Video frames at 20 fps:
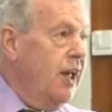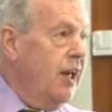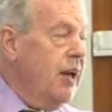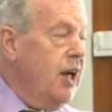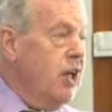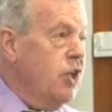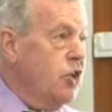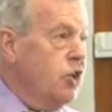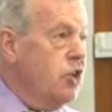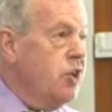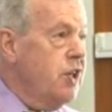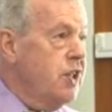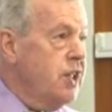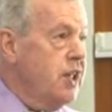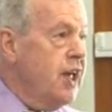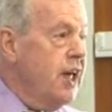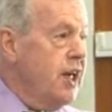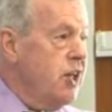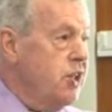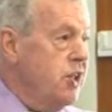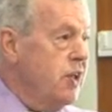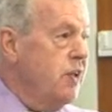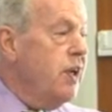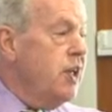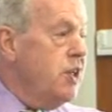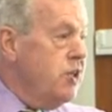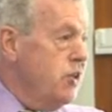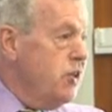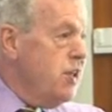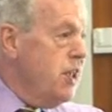and you're showing to K2,
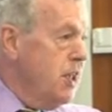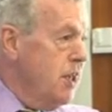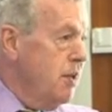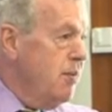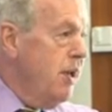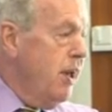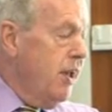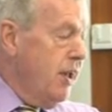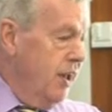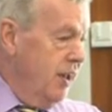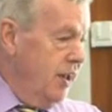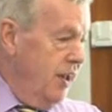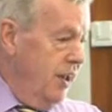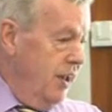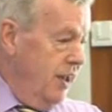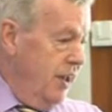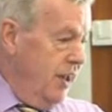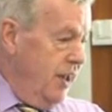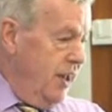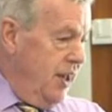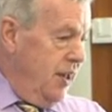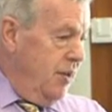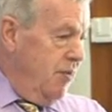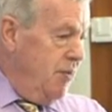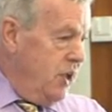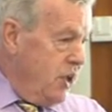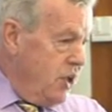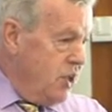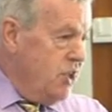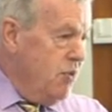I'd do something about it,
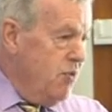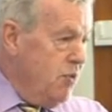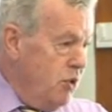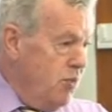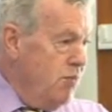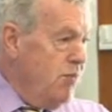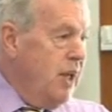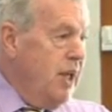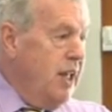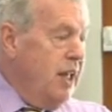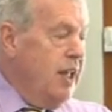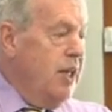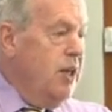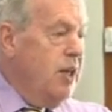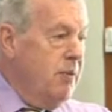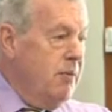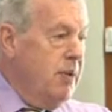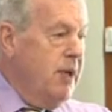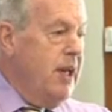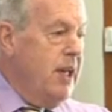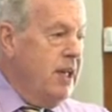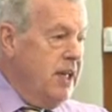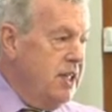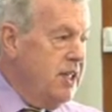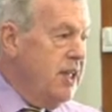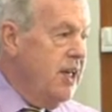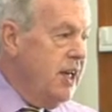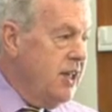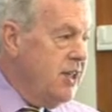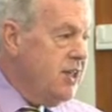because it would mean that you're beginning to
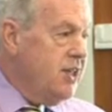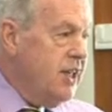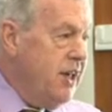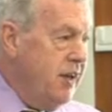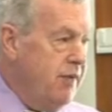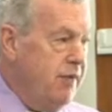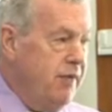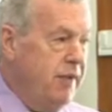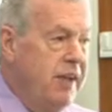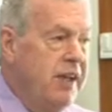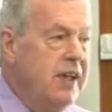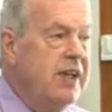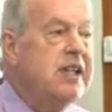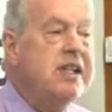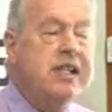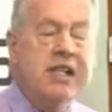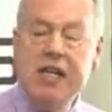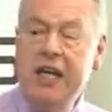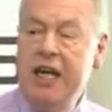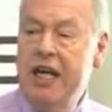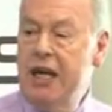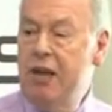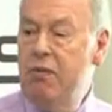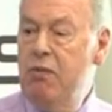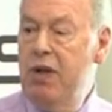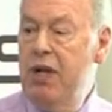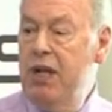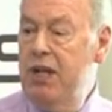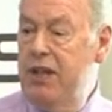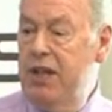get stiff. And
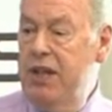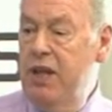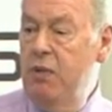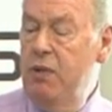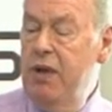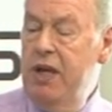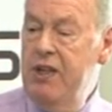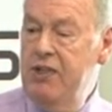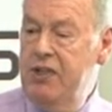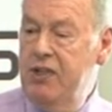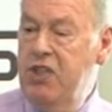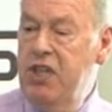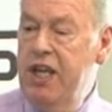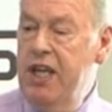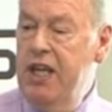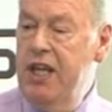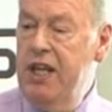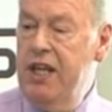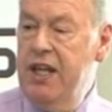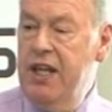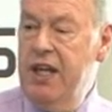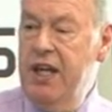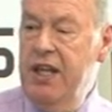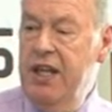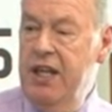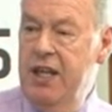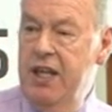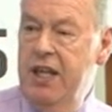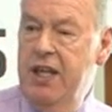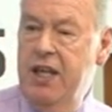one of the ways of checking that,
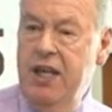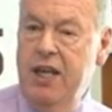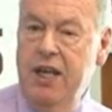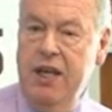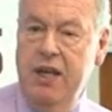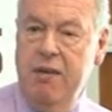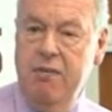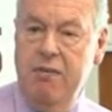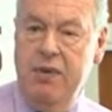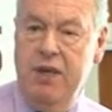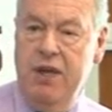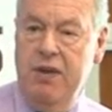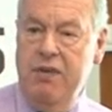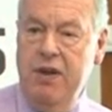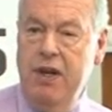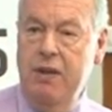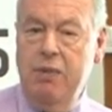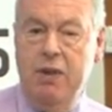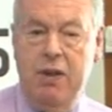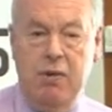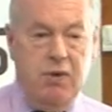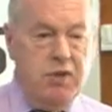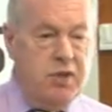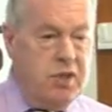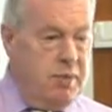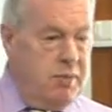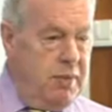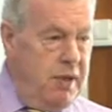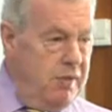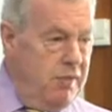if anybody wants
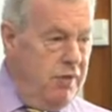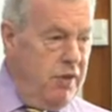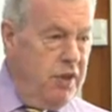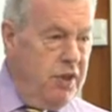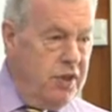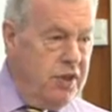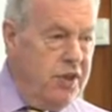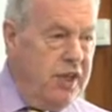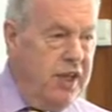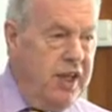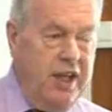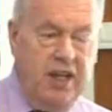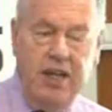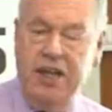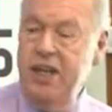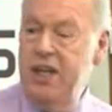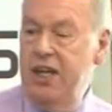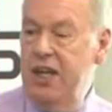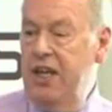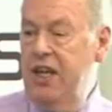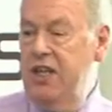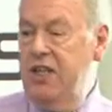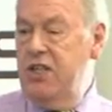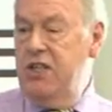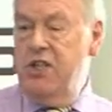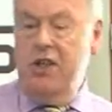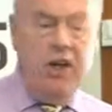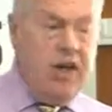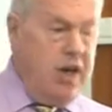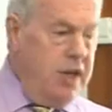to be a volunteer, is
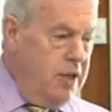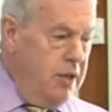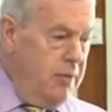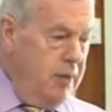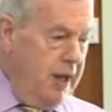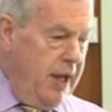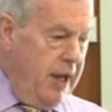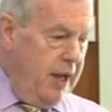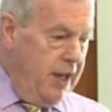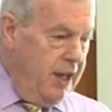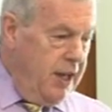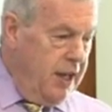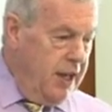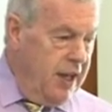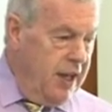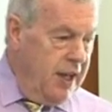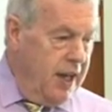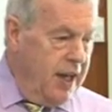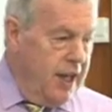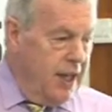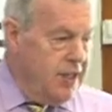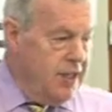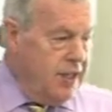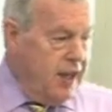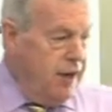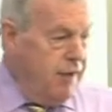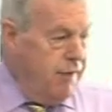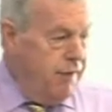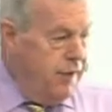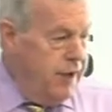you lie on your back, and it's
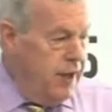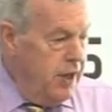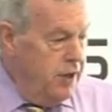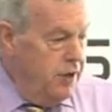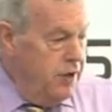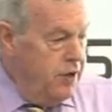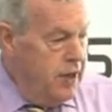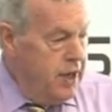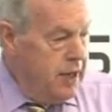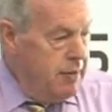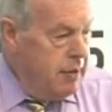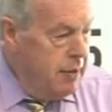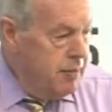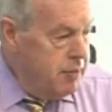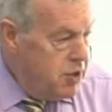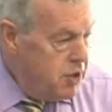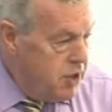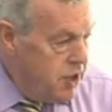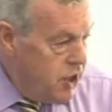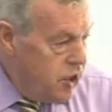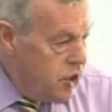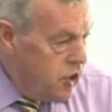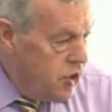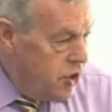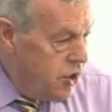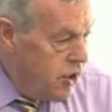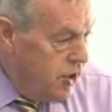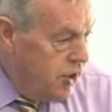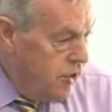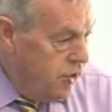how far you can come up to touch your
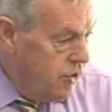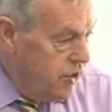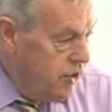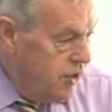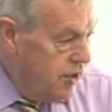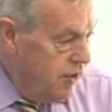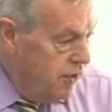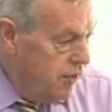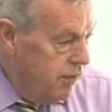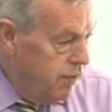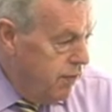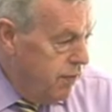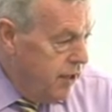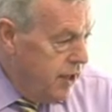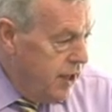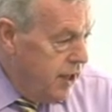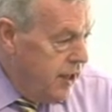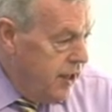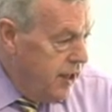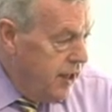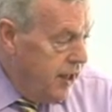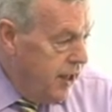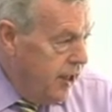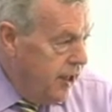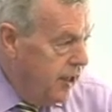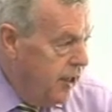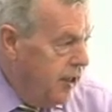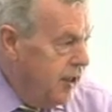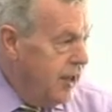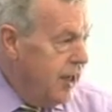toes from lying down.
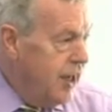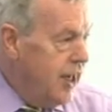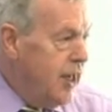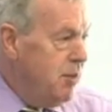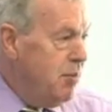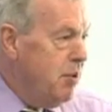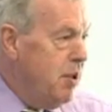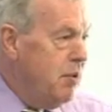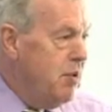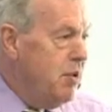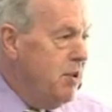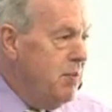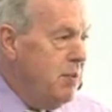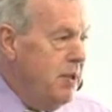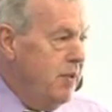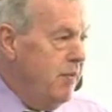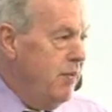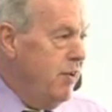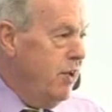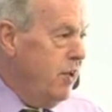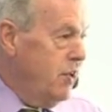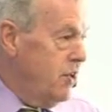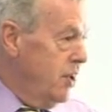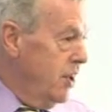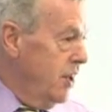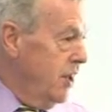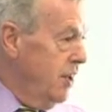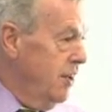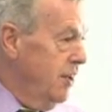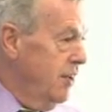Anybody want to be a
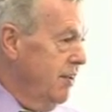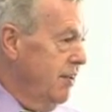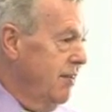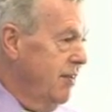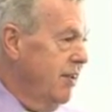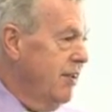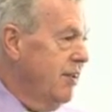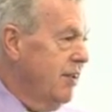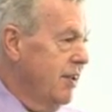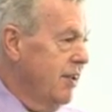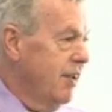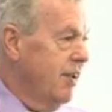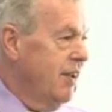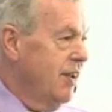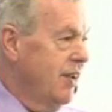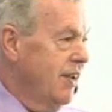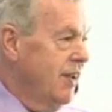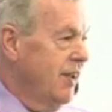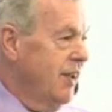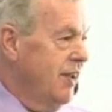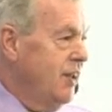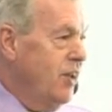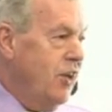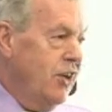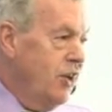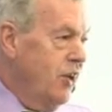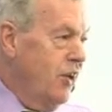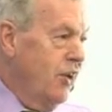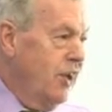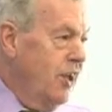volunteer?
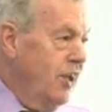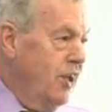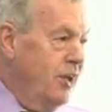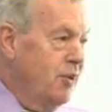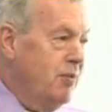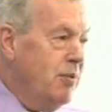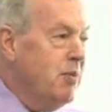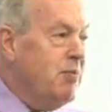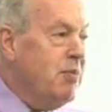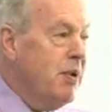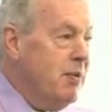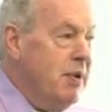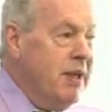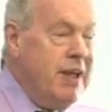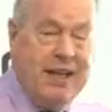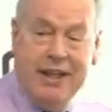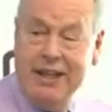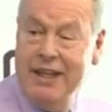Not you, Lynn. You can probably get